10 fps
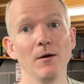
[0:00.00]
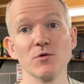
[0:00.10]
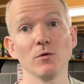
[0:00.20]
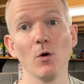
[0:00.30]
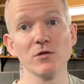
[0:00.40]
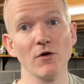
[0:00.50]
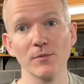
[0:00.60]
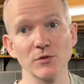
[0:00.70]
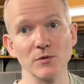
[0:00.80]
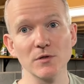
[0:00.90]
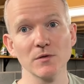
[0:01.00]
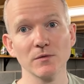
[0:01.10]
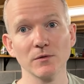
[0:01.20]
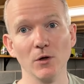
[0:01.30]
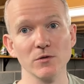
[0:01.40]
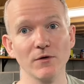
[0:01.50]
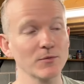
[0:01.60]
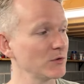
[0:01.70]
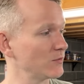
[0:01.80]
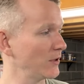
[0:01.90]
So loads of options
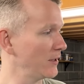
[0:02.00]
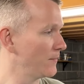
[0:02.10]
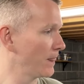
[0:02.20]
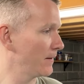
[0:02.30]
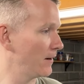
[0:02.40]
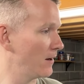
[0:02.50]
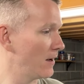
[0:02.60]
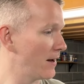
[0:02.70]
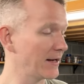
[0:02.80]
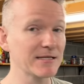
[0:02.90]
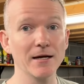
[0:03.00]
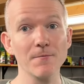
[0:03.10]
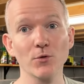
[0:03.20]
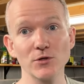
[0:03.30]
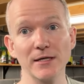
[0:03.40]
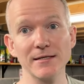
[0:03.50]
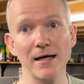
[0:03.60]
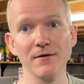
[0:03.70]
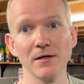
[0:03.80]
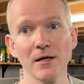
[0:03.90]
really, an exciting project
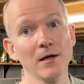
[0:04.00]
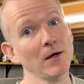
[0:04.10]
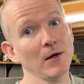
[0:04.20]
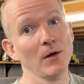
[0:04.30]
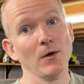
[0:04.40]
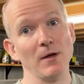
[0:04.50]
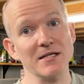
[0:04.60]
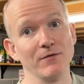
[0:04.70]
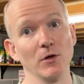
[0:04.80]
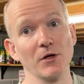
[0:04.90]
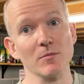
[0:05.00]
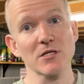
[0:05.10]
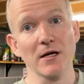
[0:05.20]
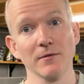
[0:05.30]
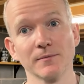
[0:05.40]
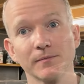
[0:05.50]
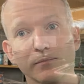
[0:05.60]
ahead. Let's have a look at the Mustang.